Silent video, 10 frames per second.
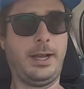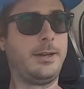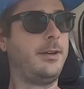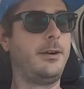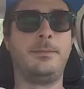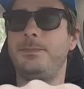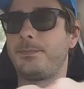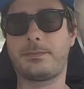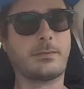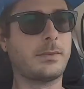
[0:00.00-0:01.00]
I don't know.
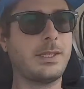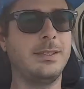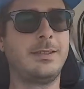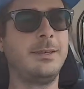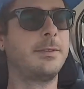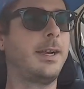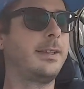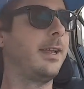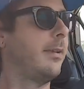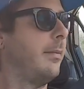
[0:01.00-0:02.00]
Seems
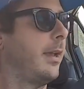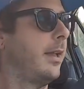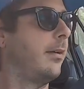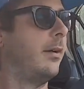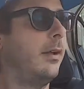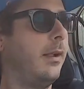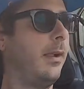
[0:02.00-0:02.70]
like they can make it